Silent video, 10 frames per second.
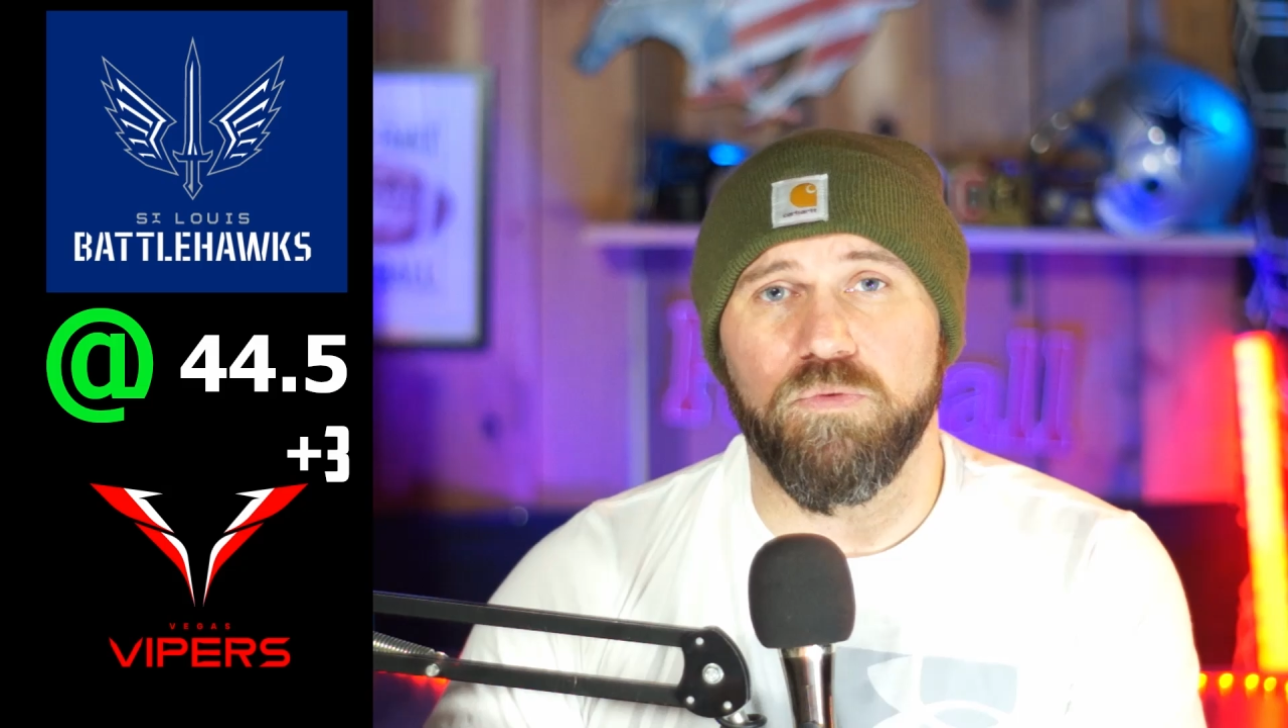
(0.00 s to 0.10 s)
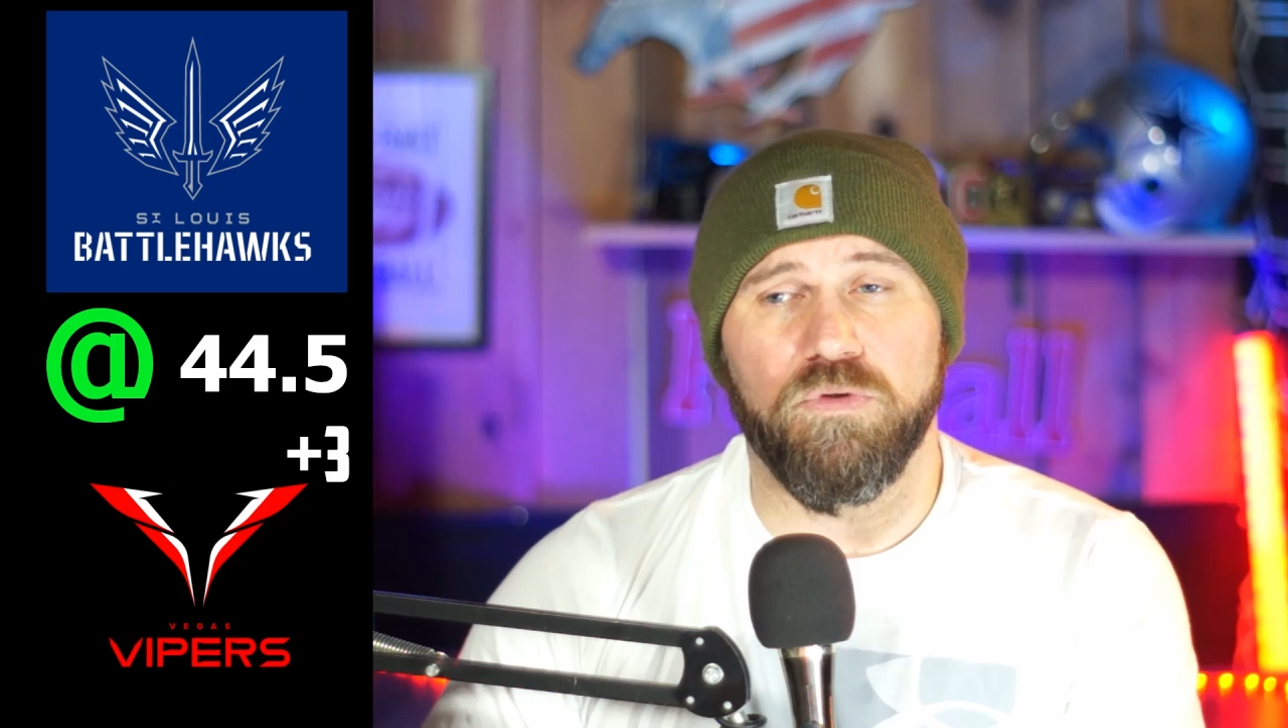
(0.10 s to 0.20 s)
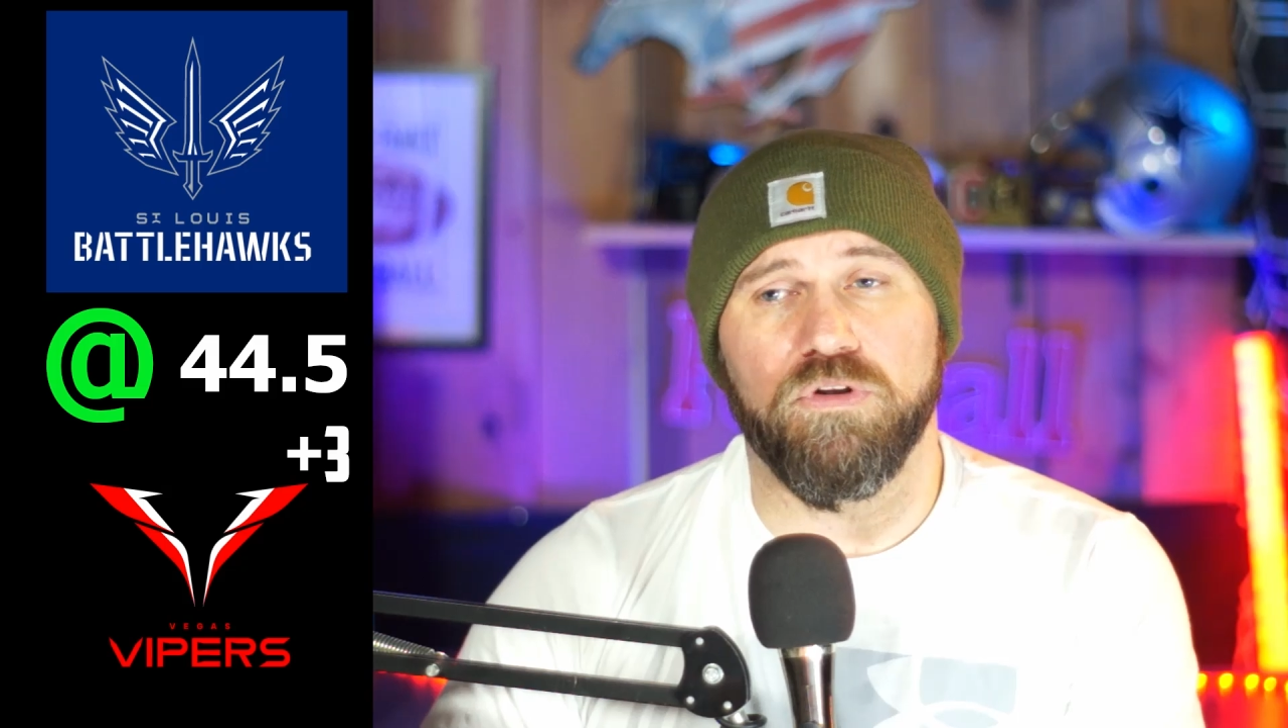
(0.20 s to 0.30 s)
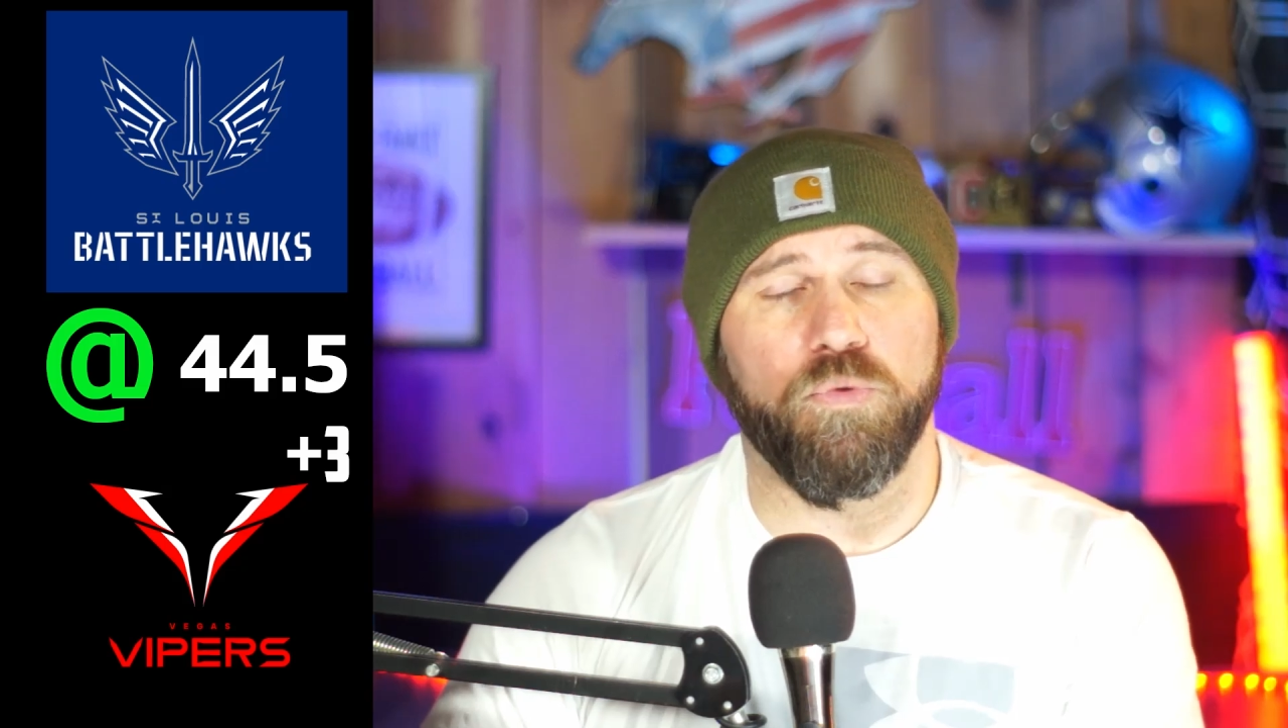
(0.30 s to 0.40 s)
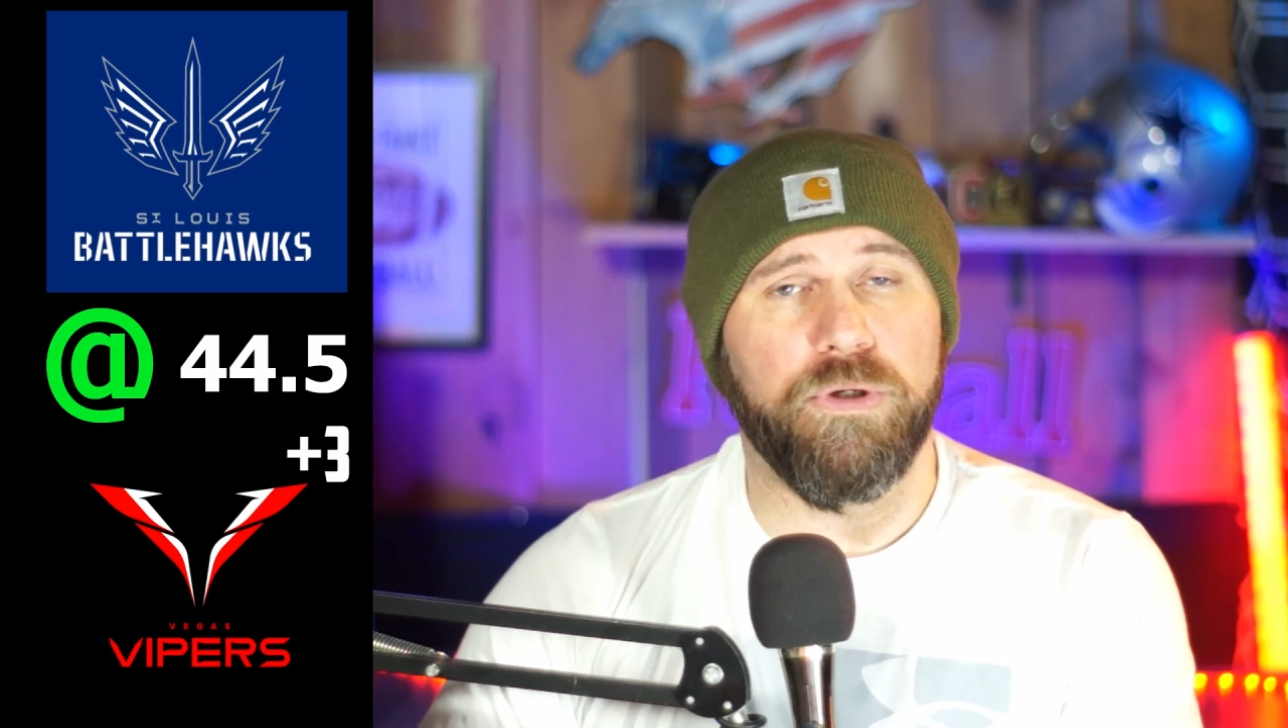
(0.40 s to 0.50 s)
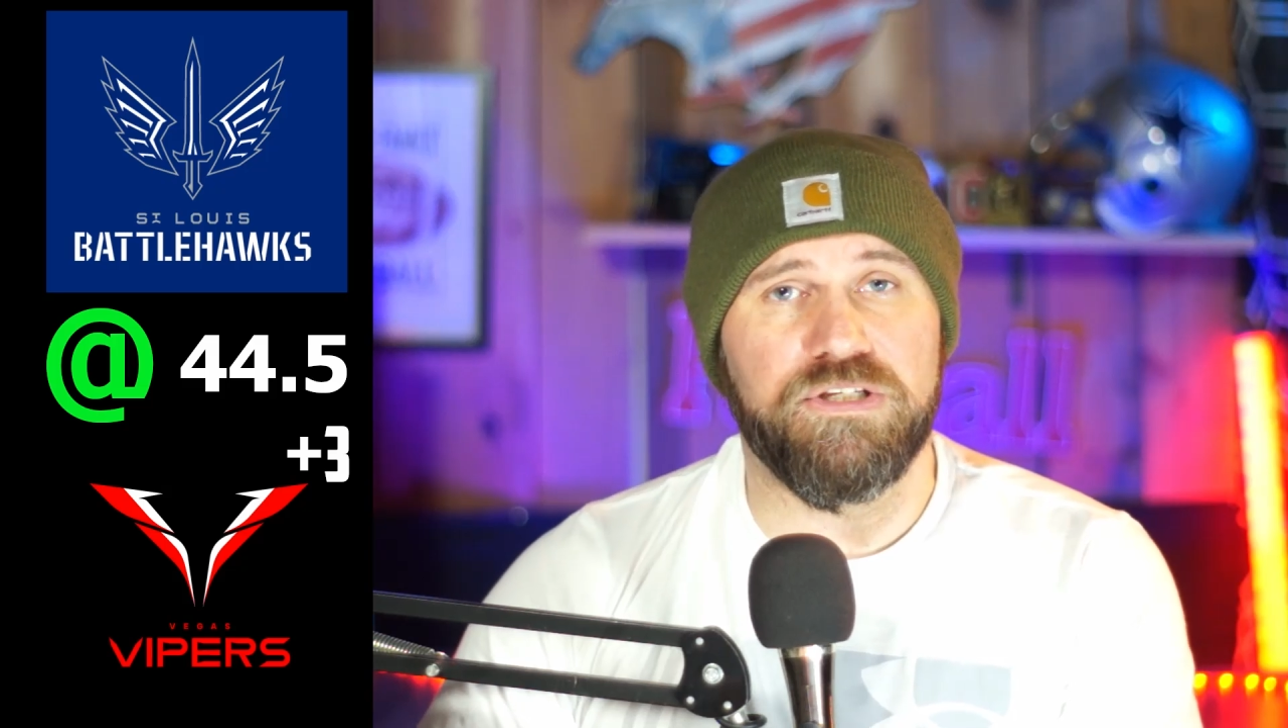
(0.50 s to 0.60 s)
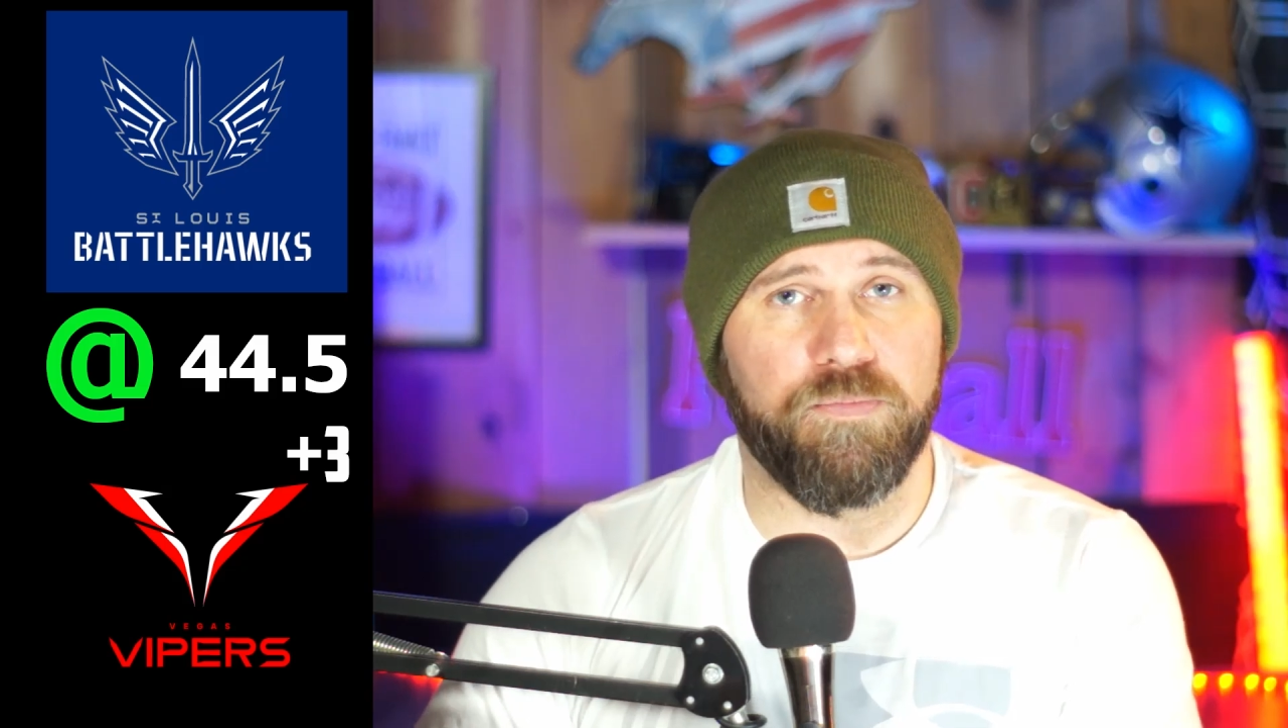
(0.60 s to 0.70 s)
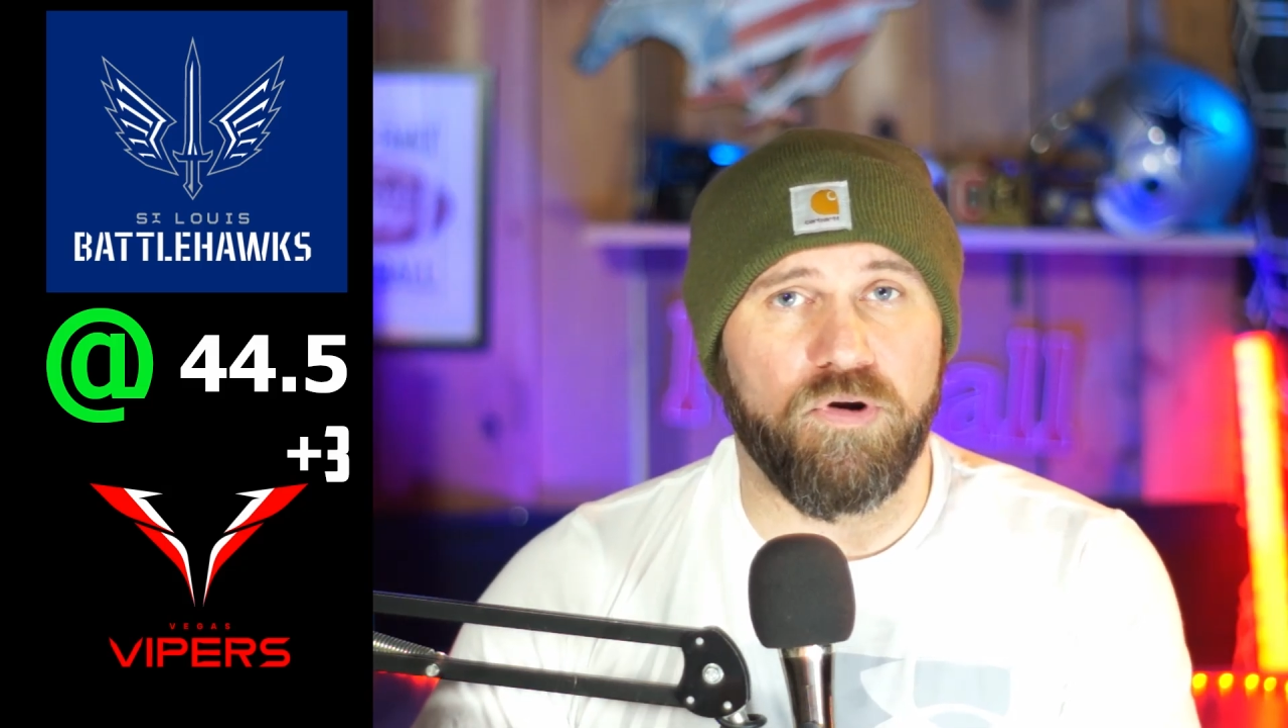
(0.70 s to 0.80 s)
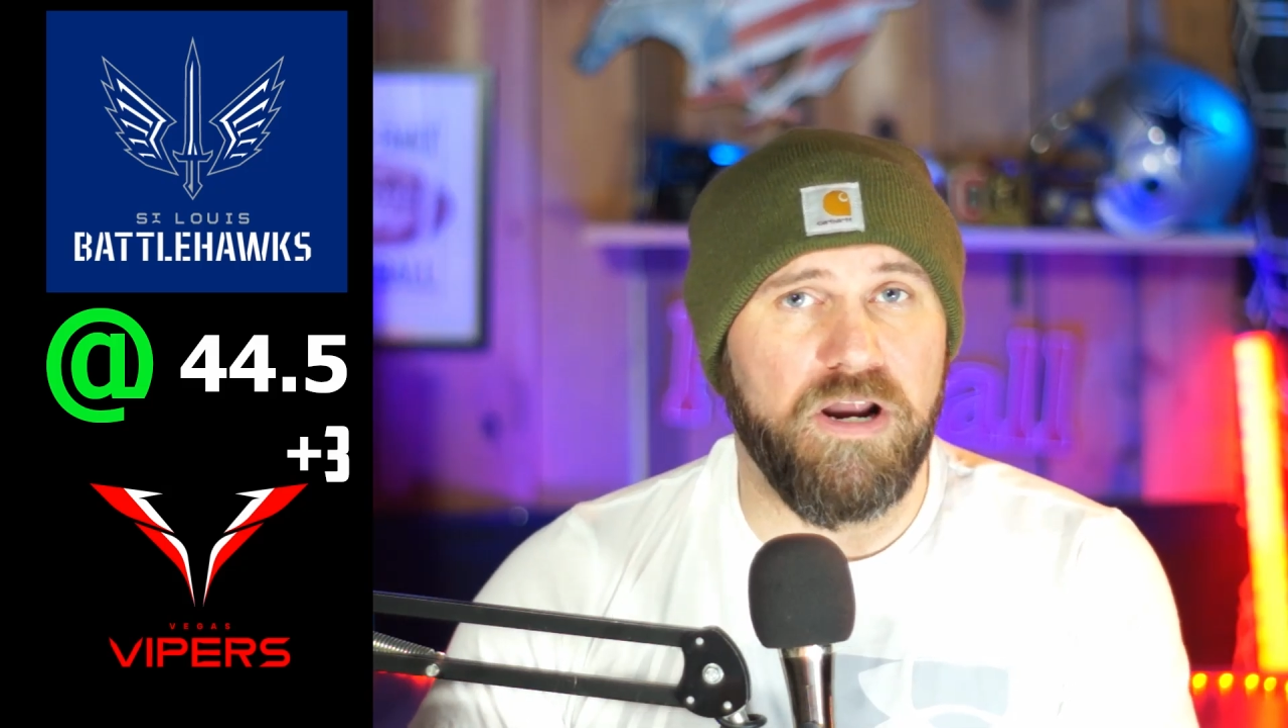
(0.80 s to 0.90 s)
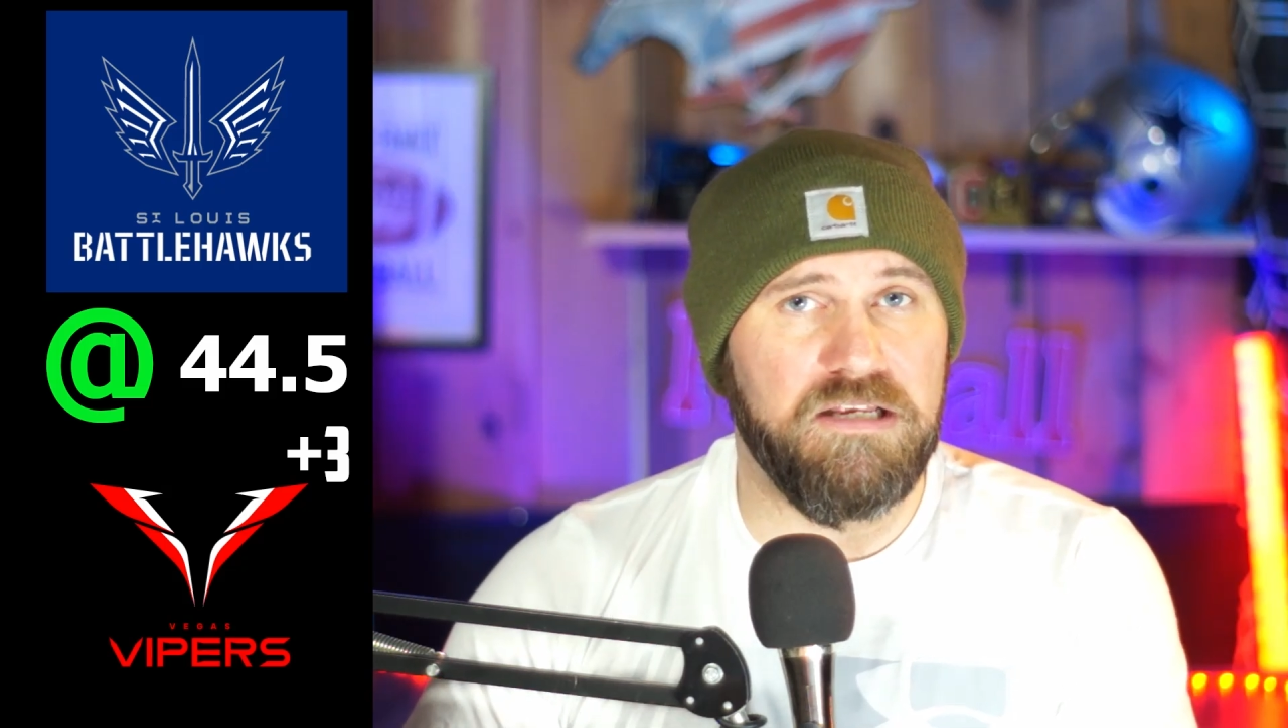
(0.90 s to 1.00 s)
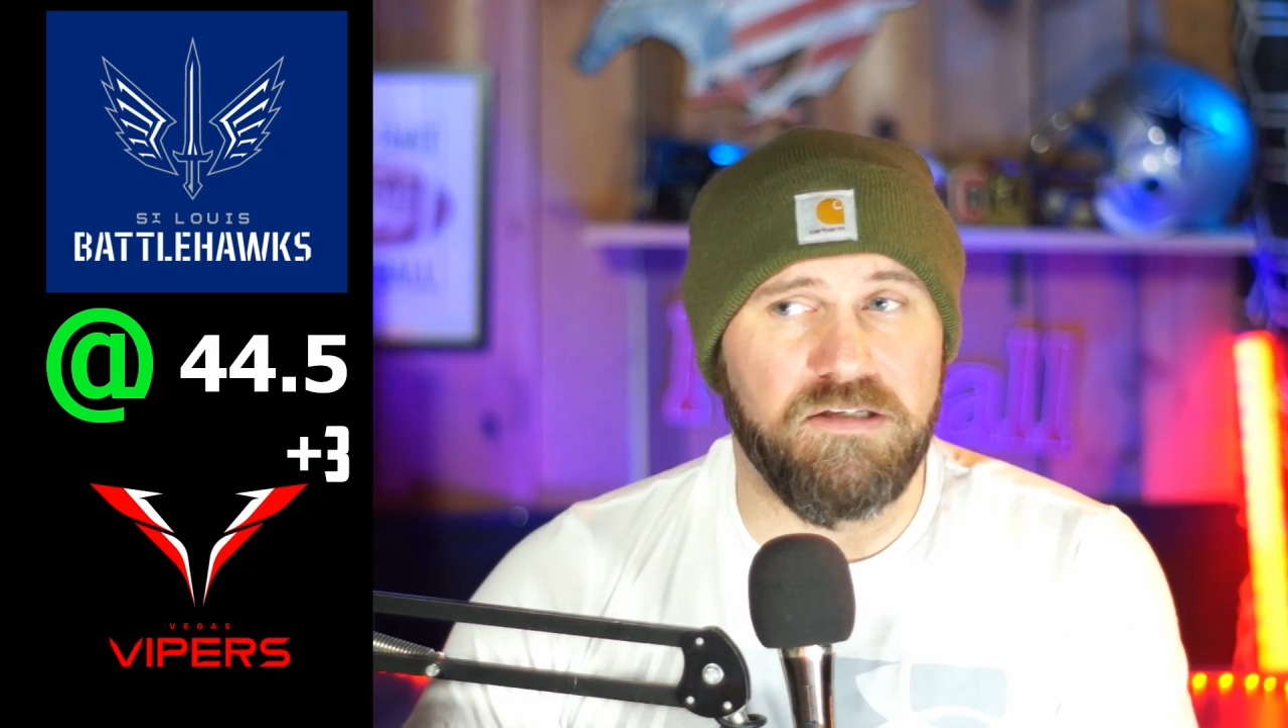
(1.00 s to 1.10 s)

Luis Perez